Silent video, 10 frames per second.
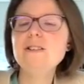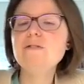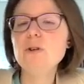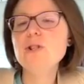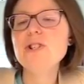
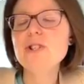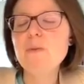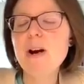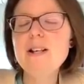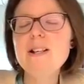versions,
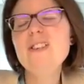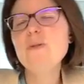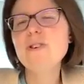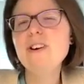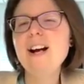right, in
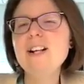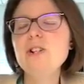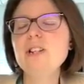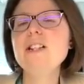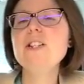order to
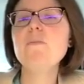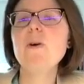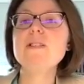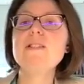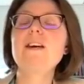actually
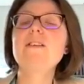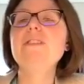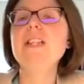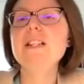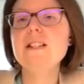express that
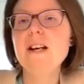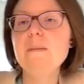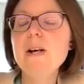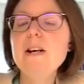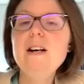phenotype.